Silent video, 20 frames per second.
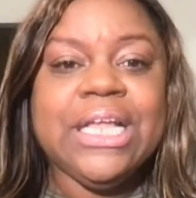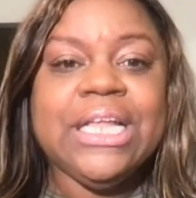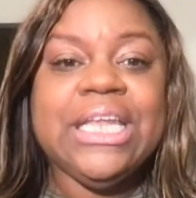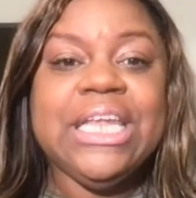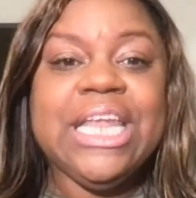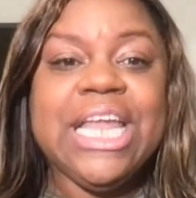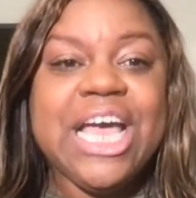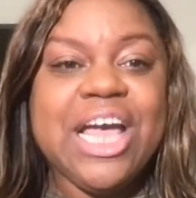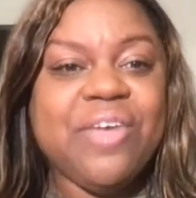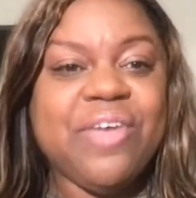
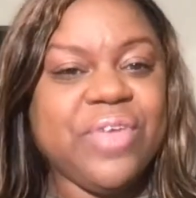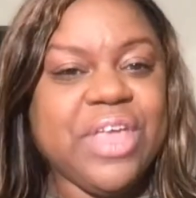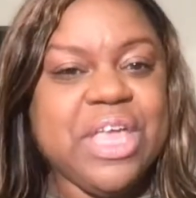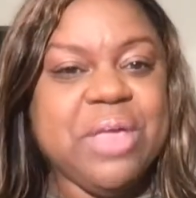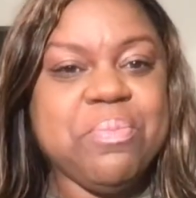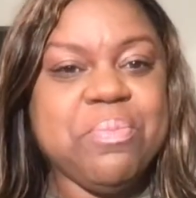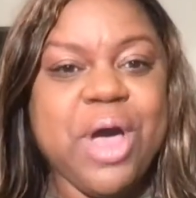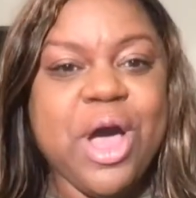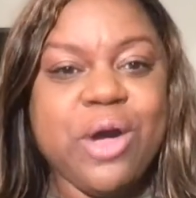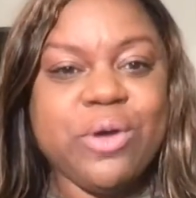Love
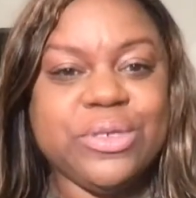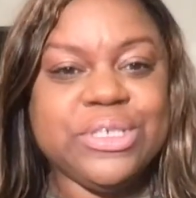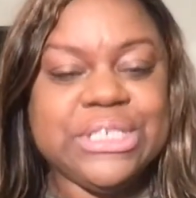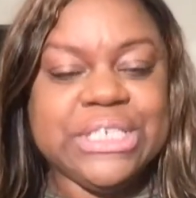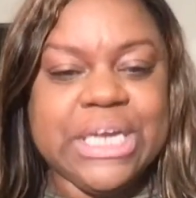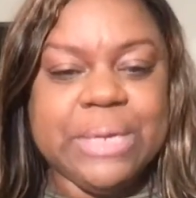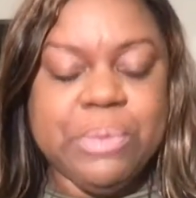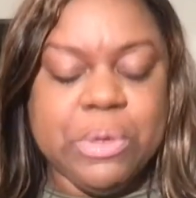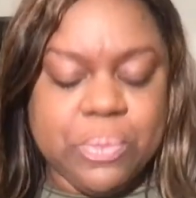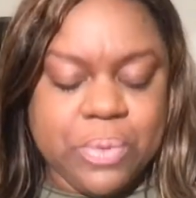
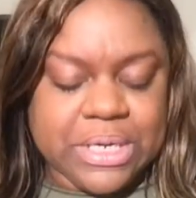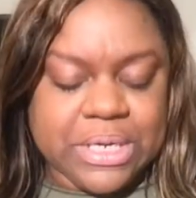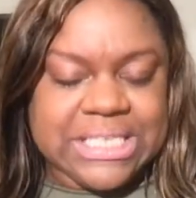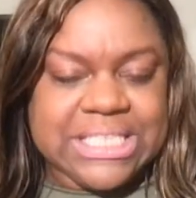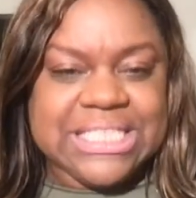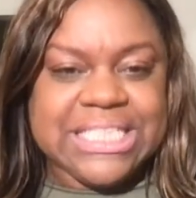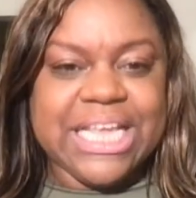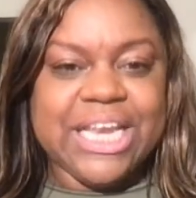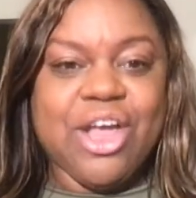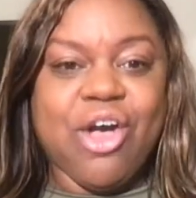emoji. We want to
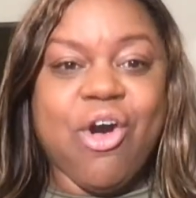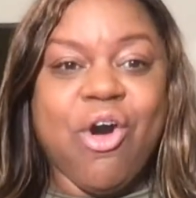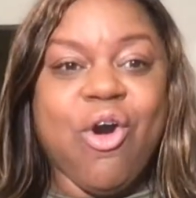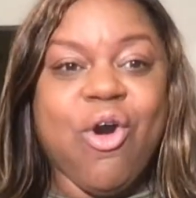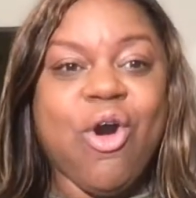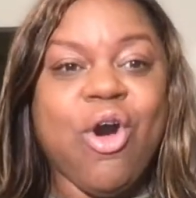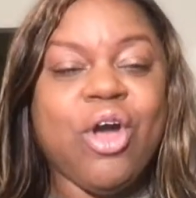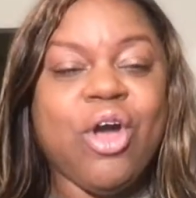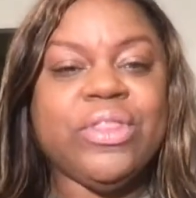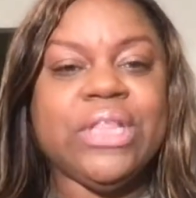send
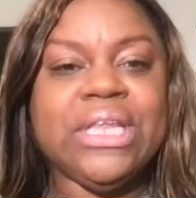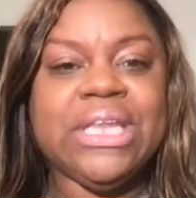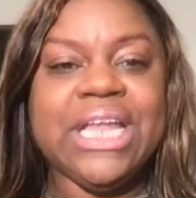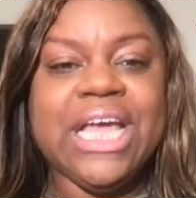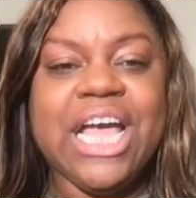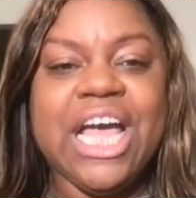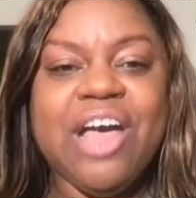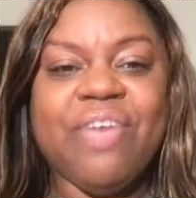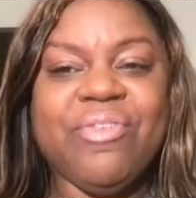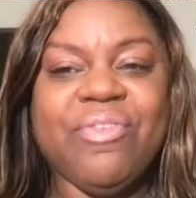all the
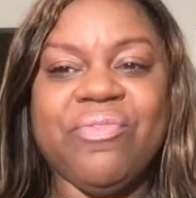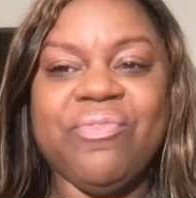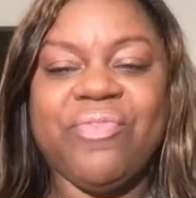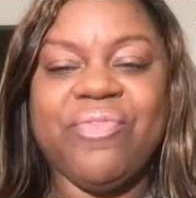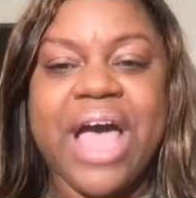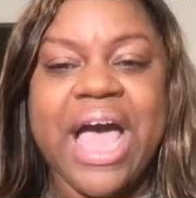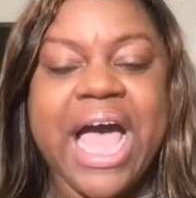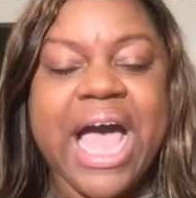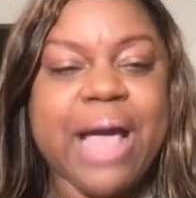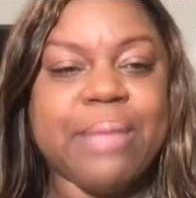love and
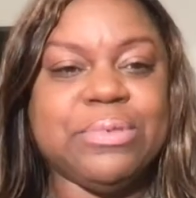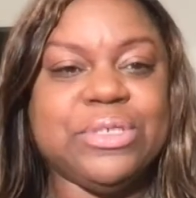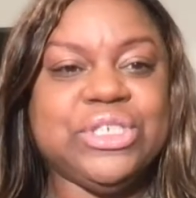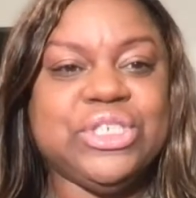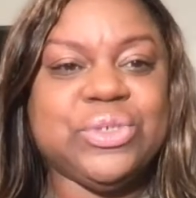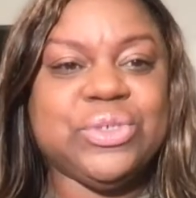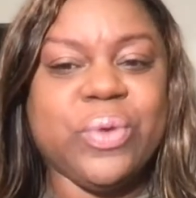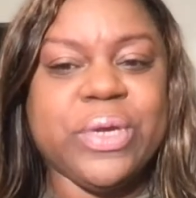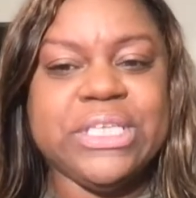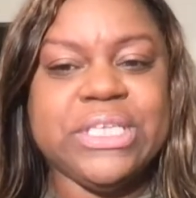vibes
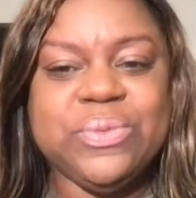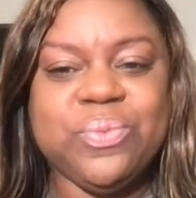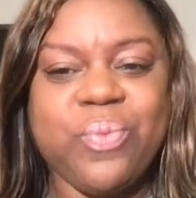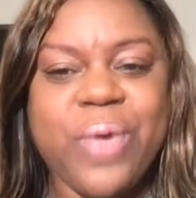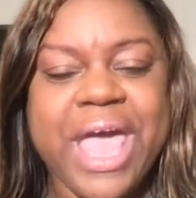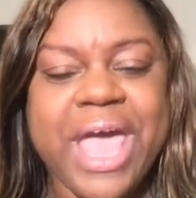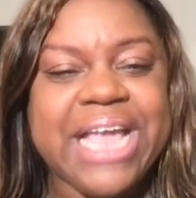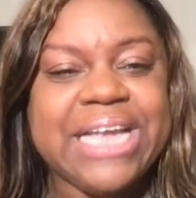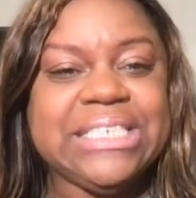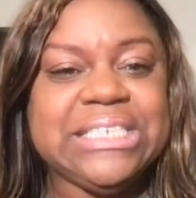Joy's
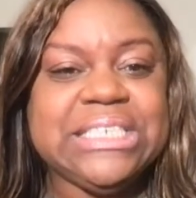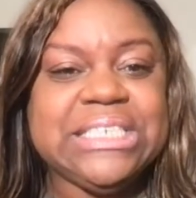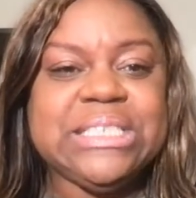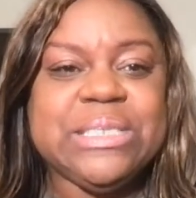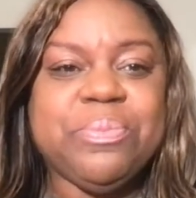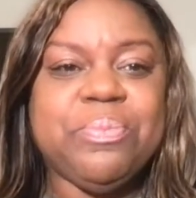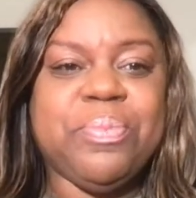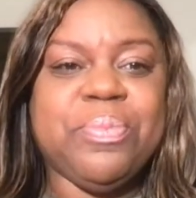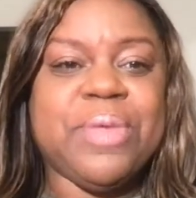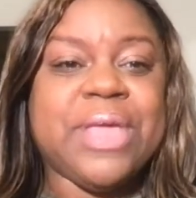way. She's
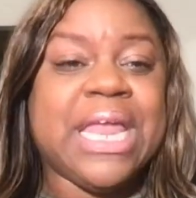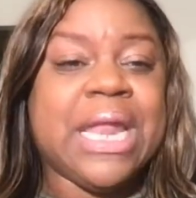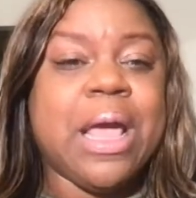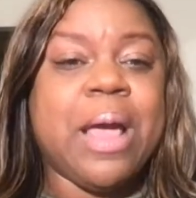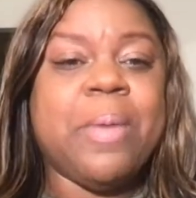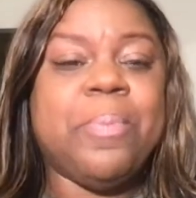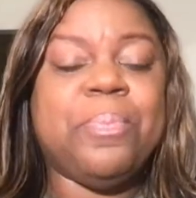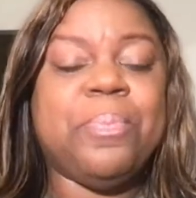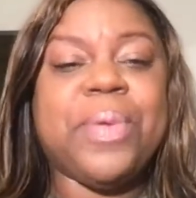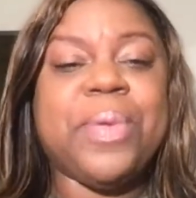been
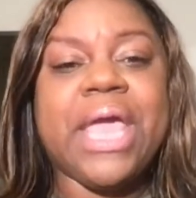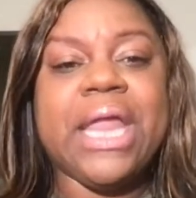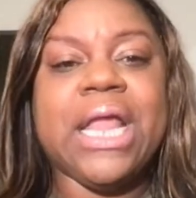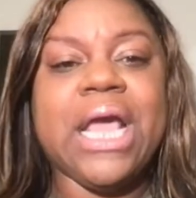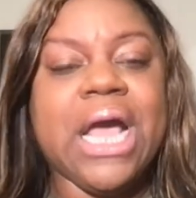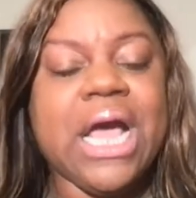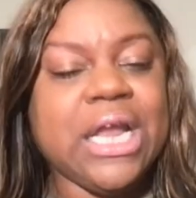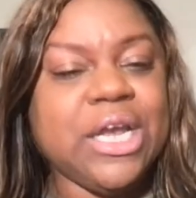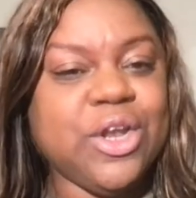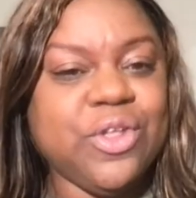a bit
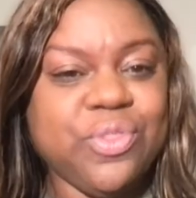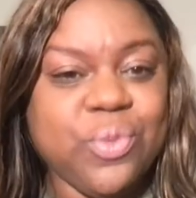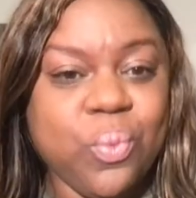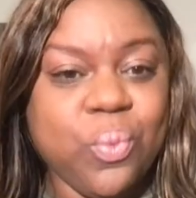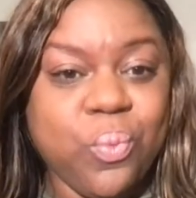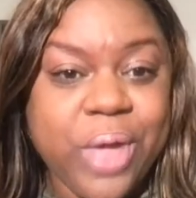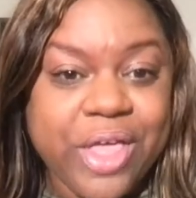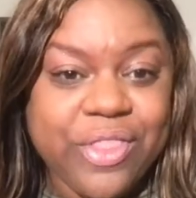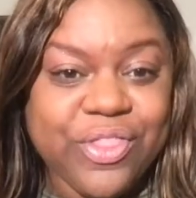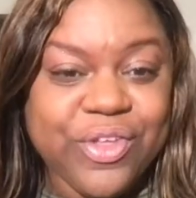under the
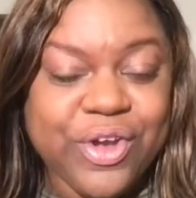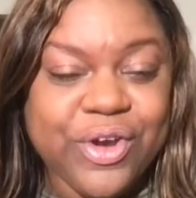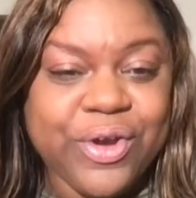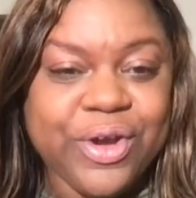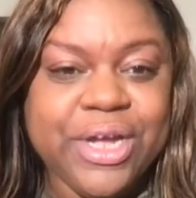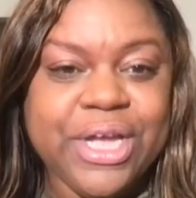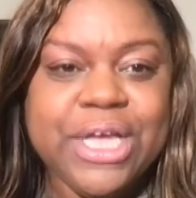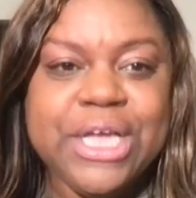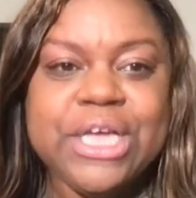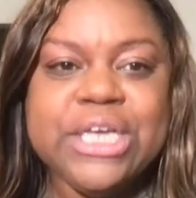
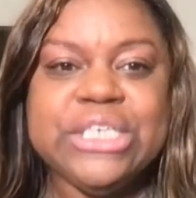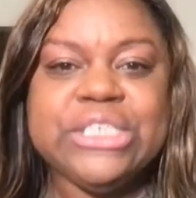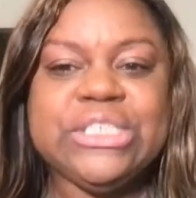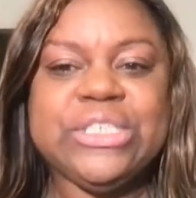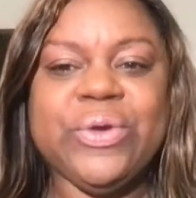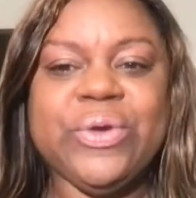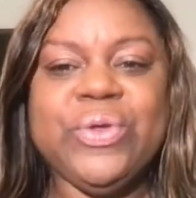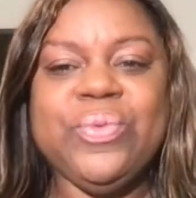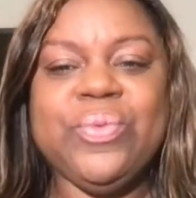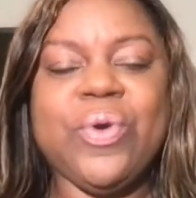weather,
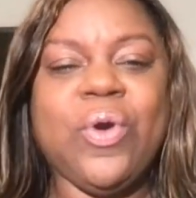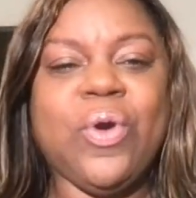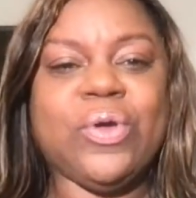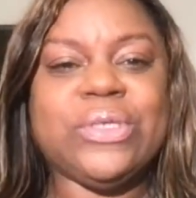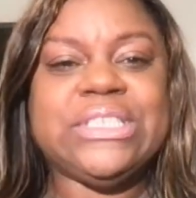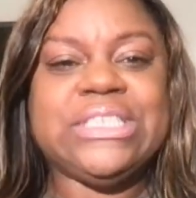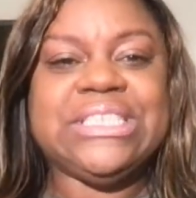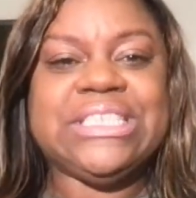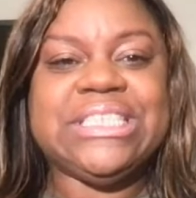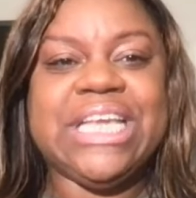so you
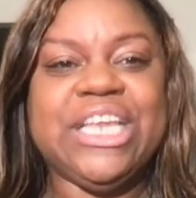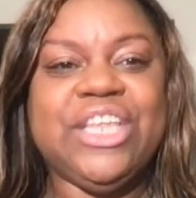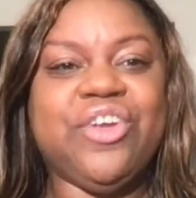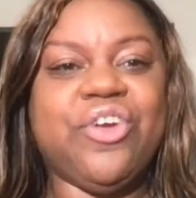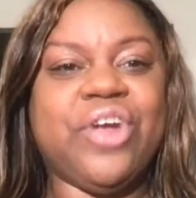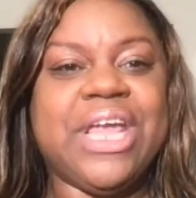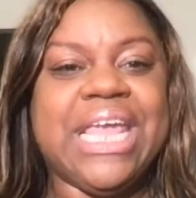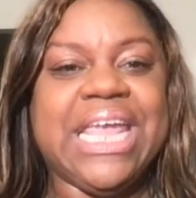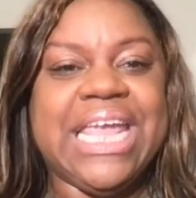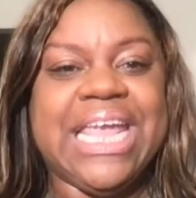all send
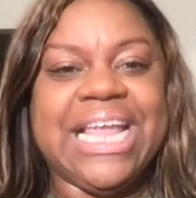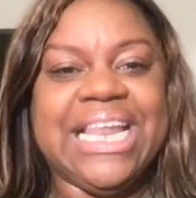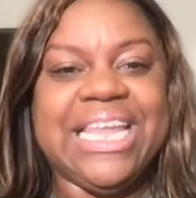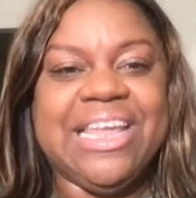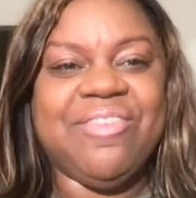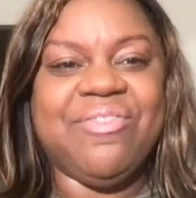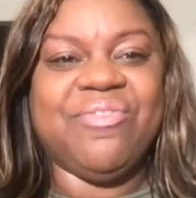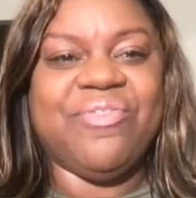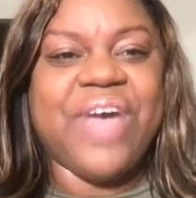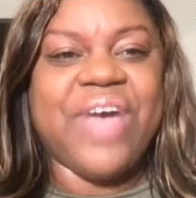your
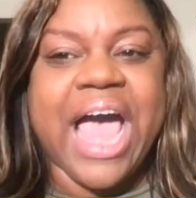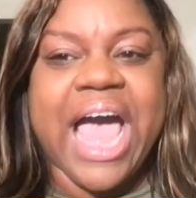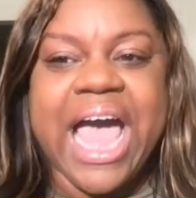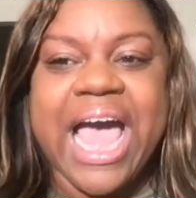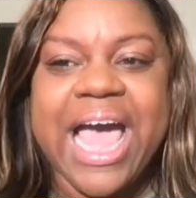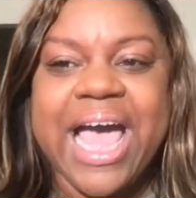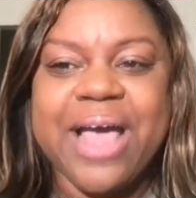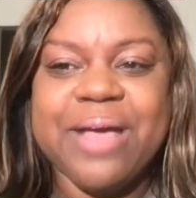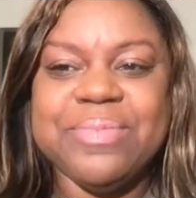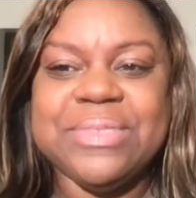healing
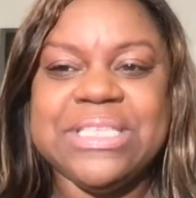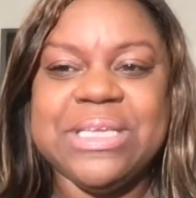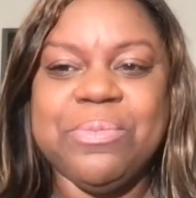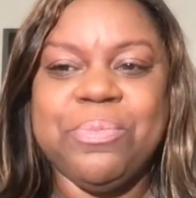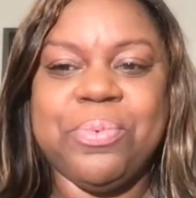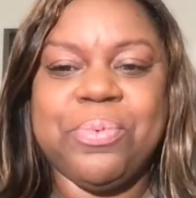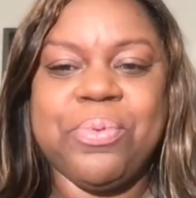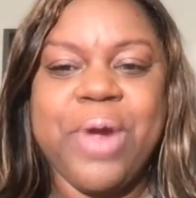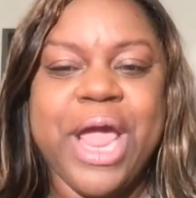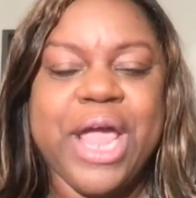vibes
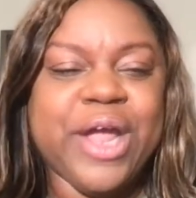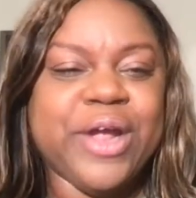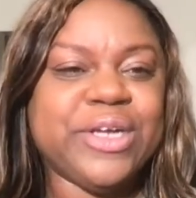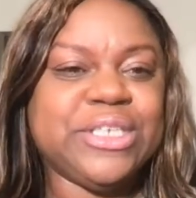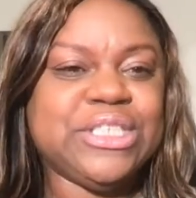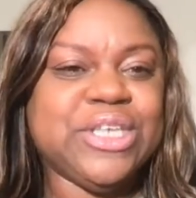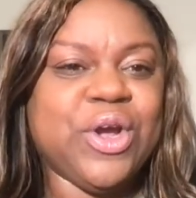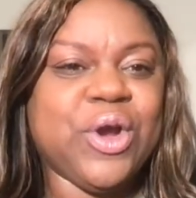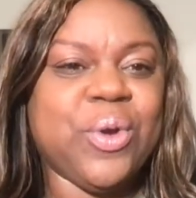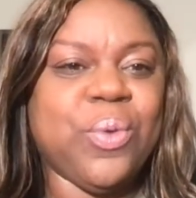and
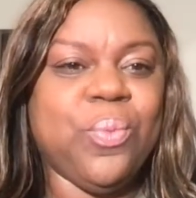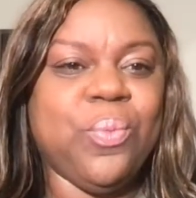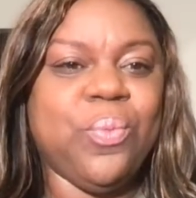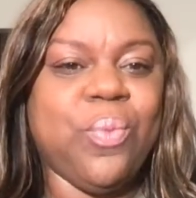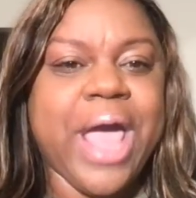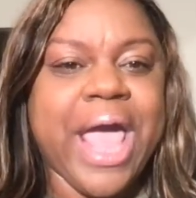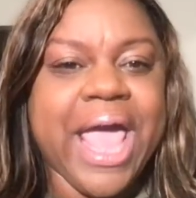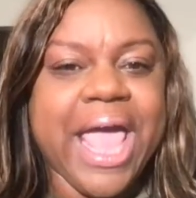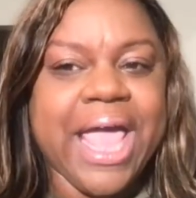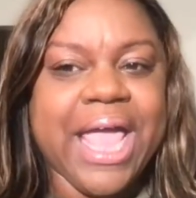prayers her
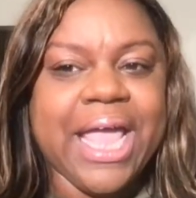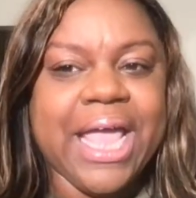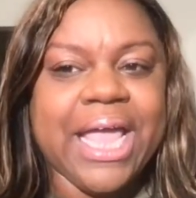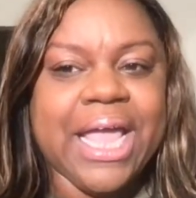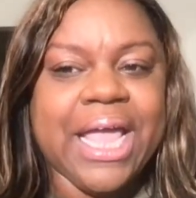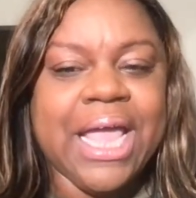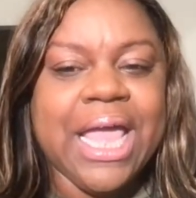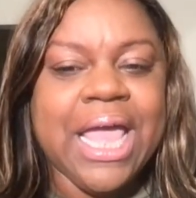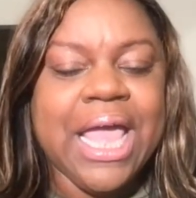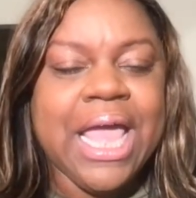
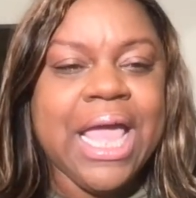way.